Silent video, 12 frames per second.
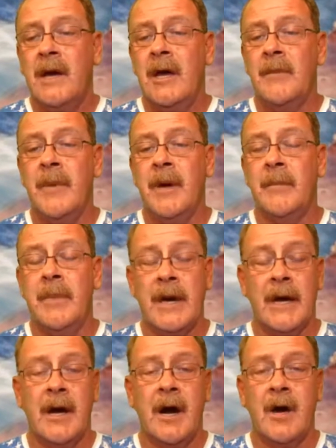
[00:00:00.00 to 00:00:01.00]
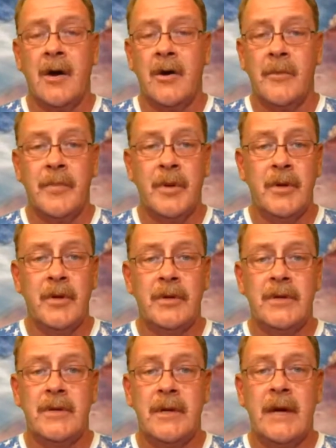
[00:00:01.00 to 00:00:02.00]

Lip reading: It'd be a big honor to put